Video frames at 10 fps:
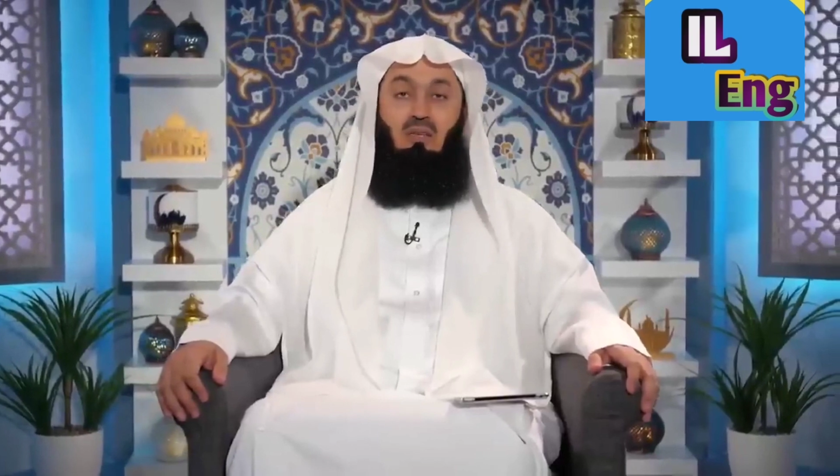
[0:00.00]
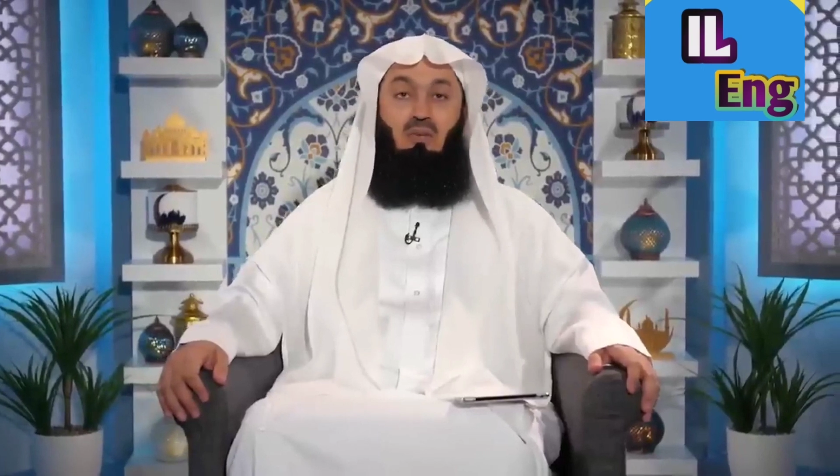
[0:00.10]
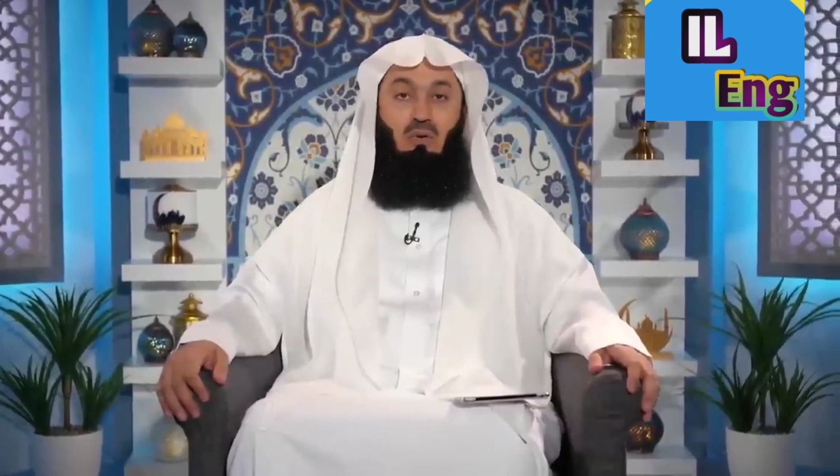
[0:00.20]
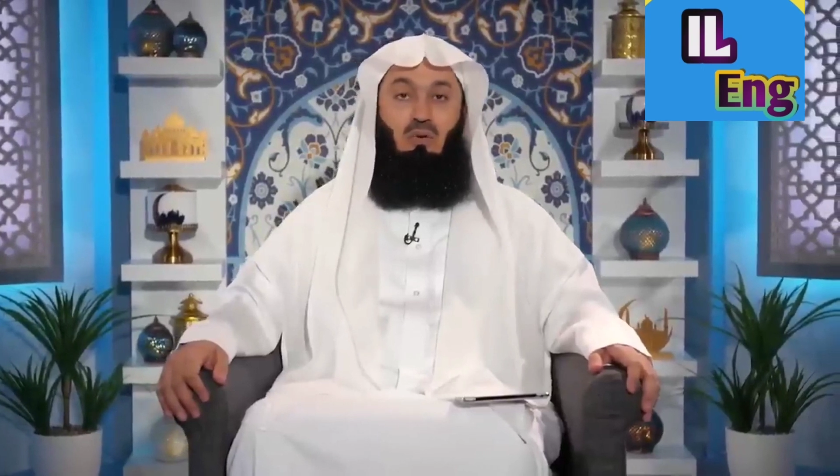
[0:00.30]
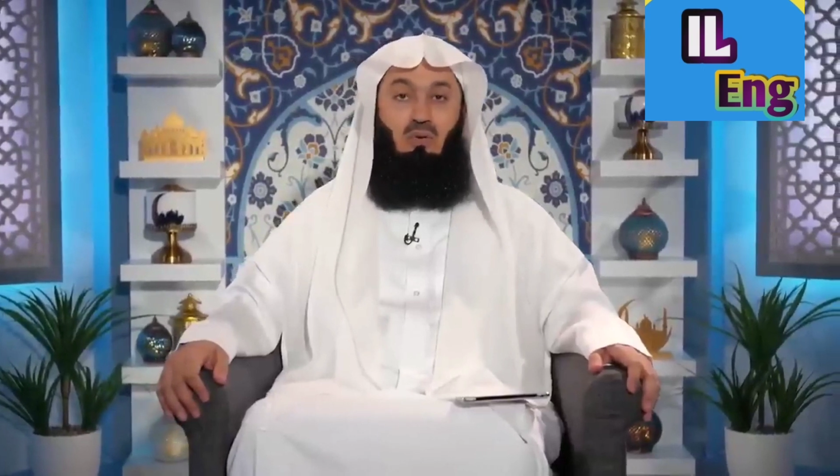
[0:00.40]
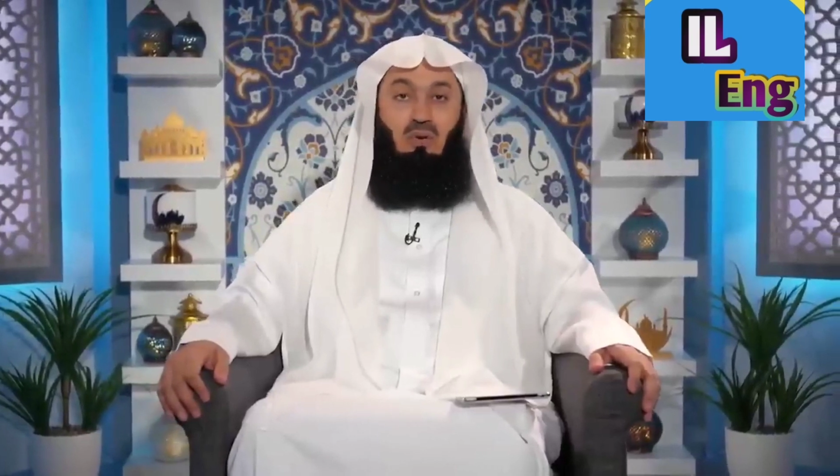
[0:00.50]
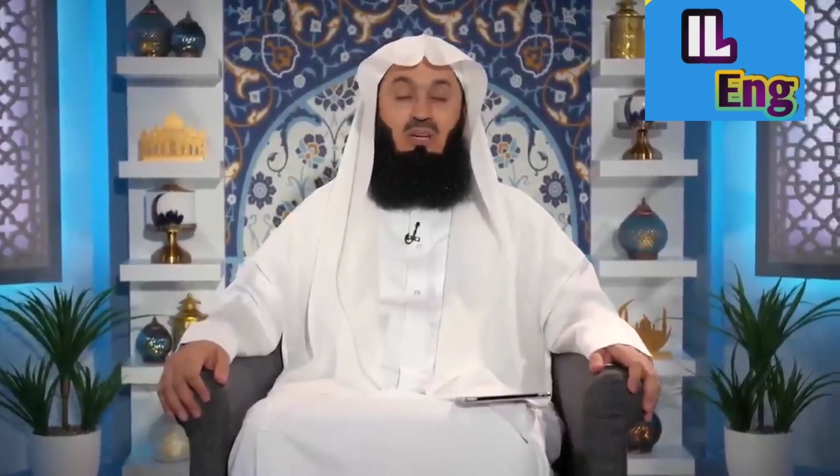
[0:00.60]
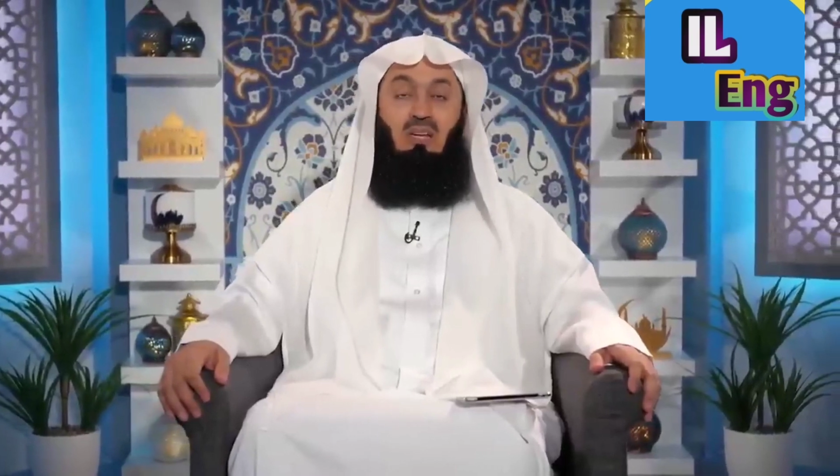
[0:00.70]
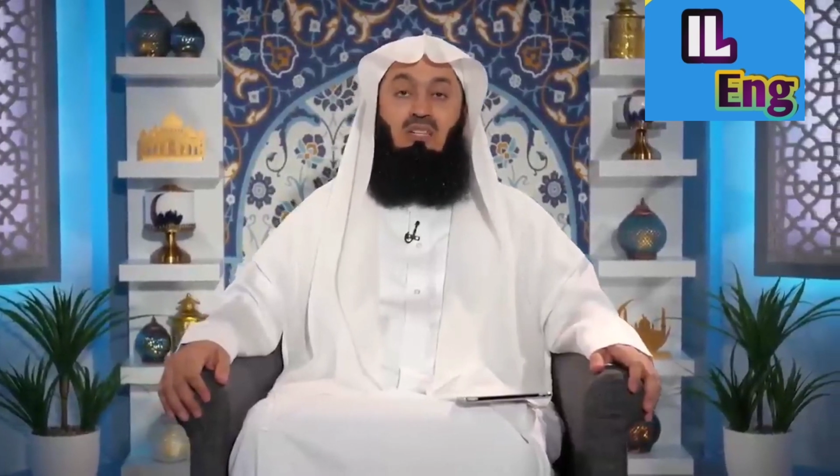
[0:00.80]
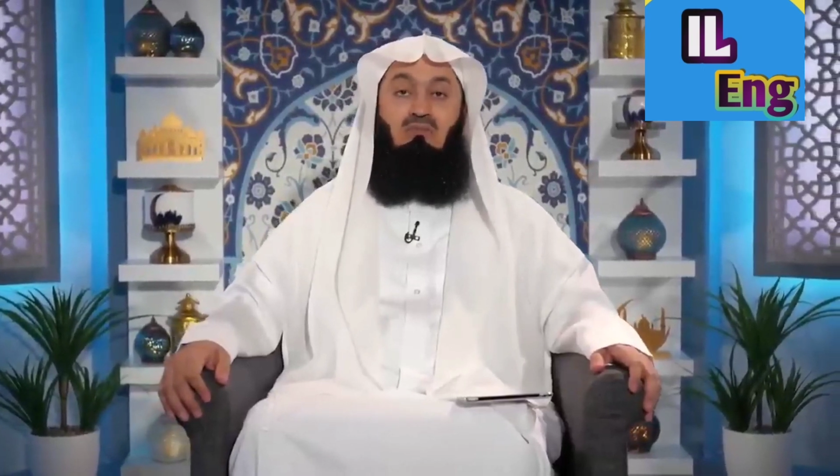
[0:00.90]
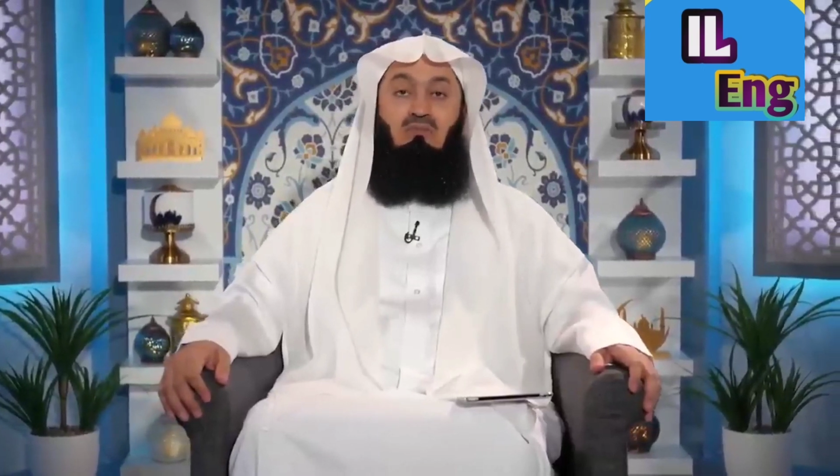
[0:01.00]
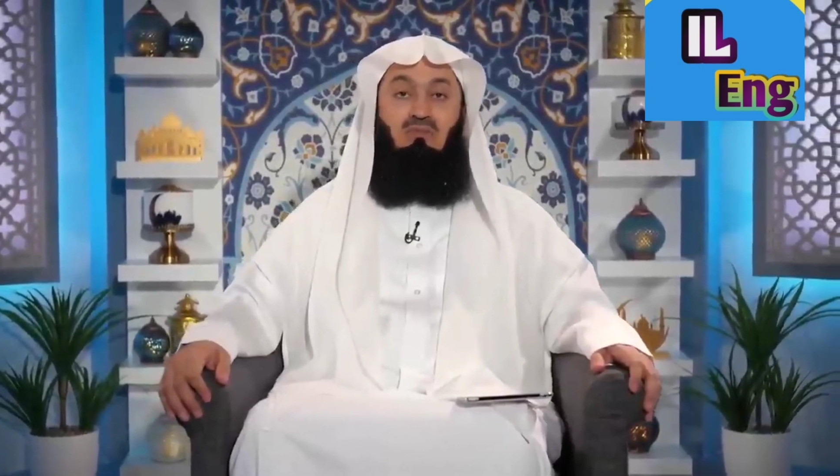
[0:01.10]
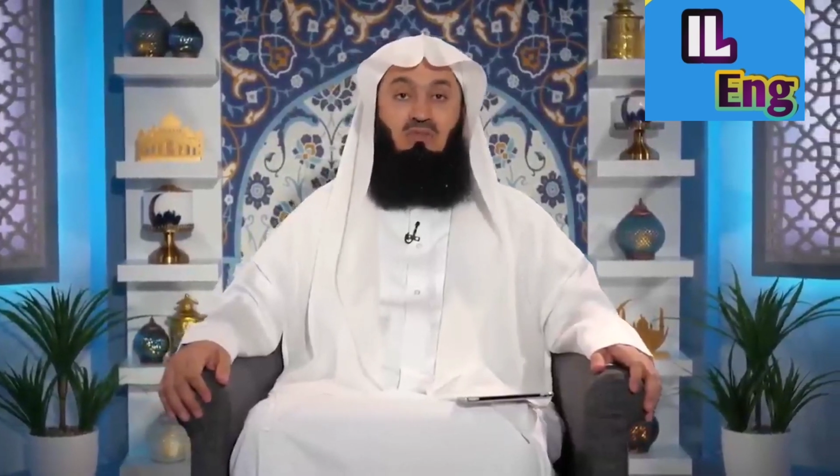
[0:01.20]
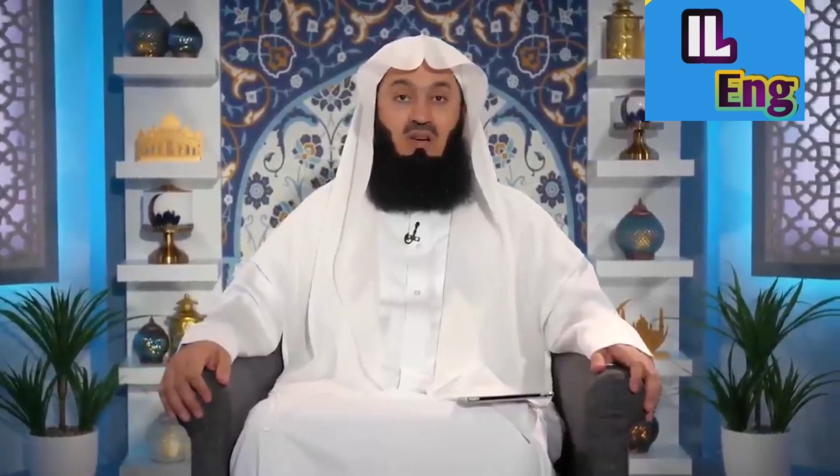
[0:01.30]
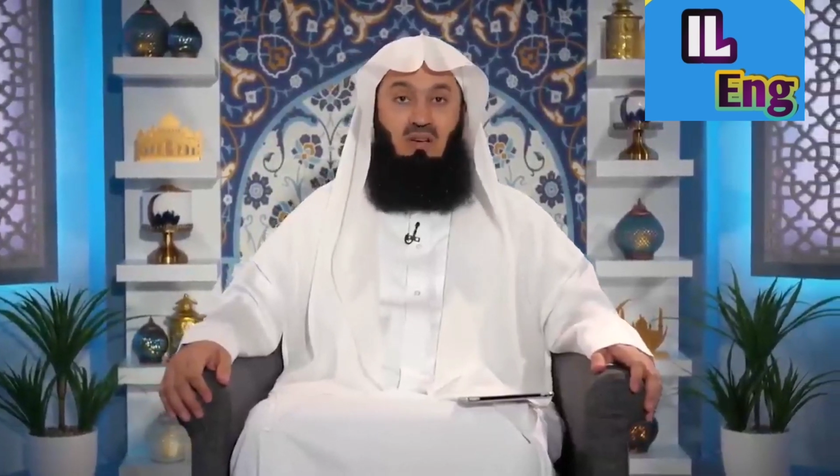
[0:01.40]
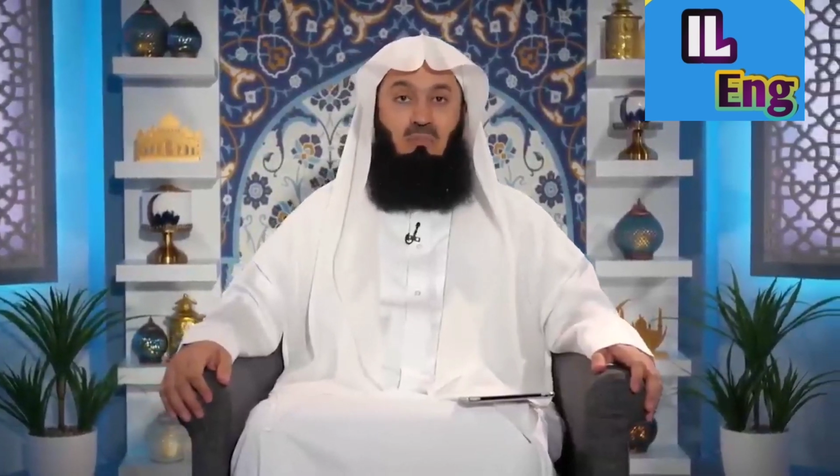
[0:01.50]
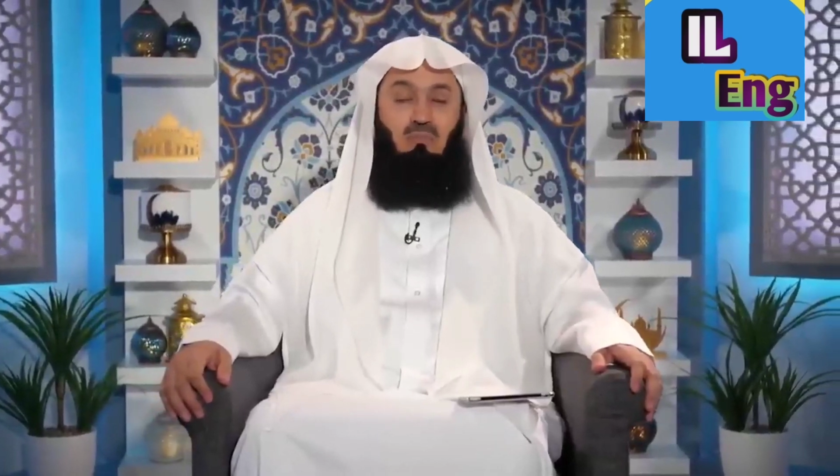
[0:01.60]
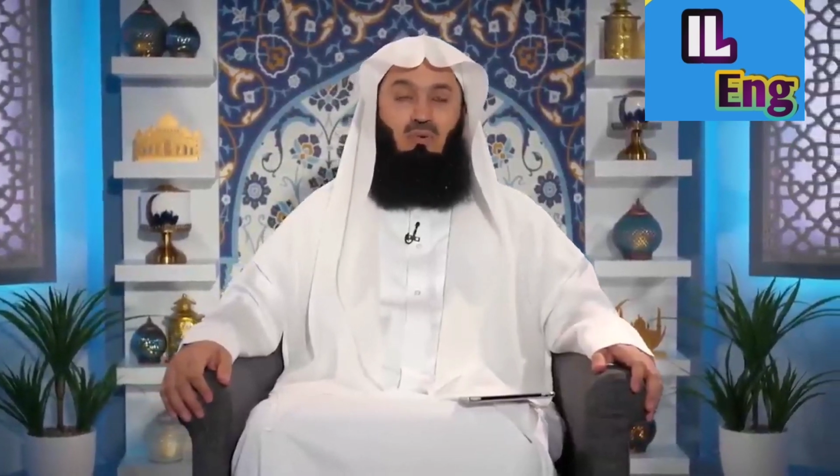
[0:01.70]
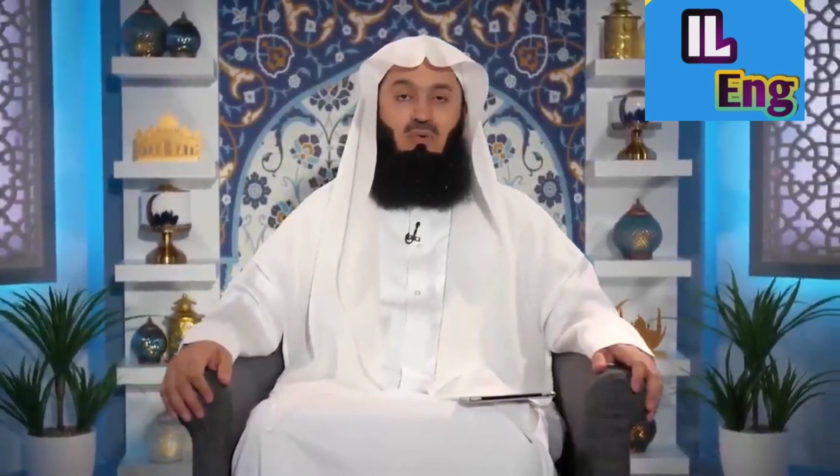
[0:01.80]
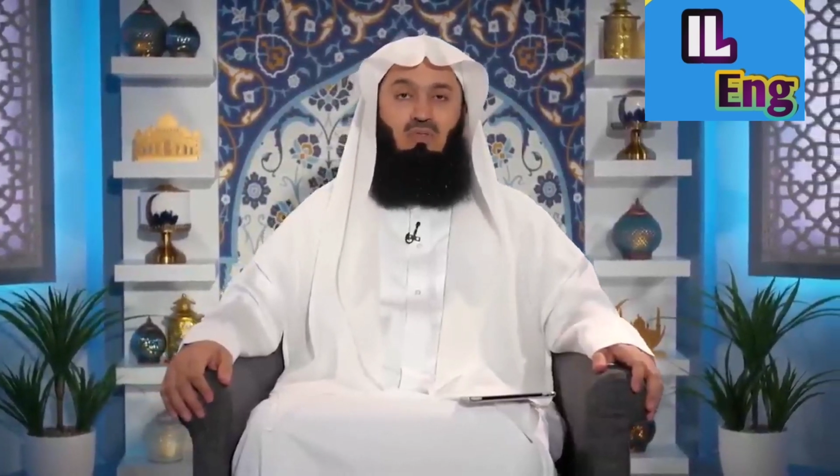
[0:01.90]
No. It's very
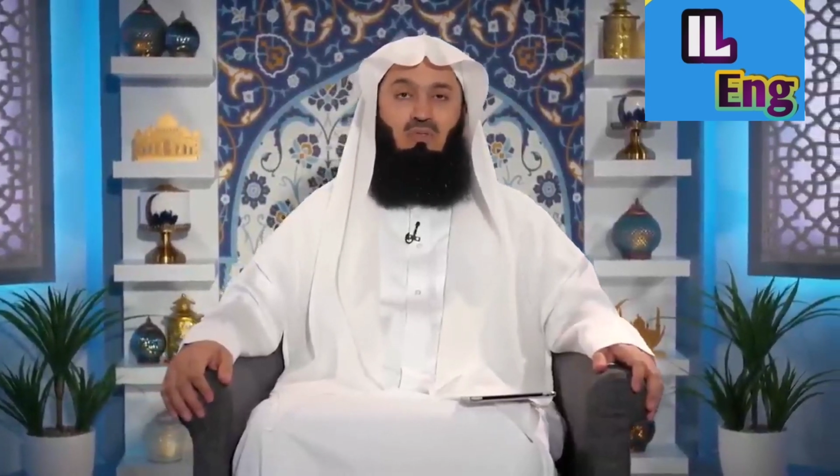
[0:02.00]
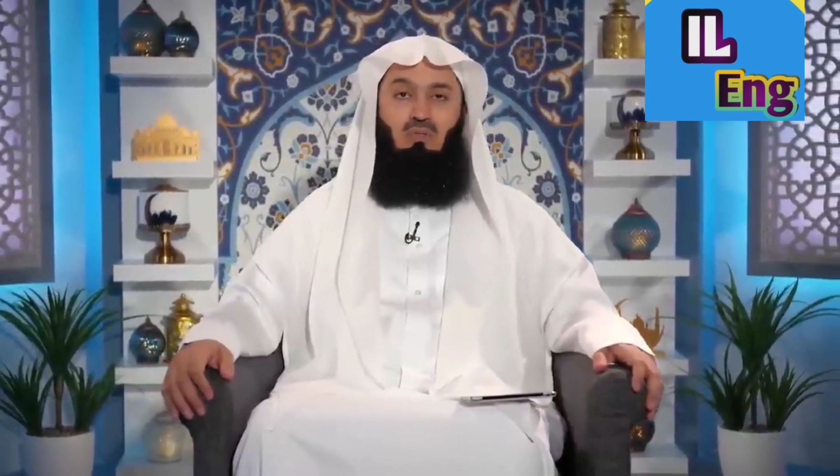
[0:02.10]
important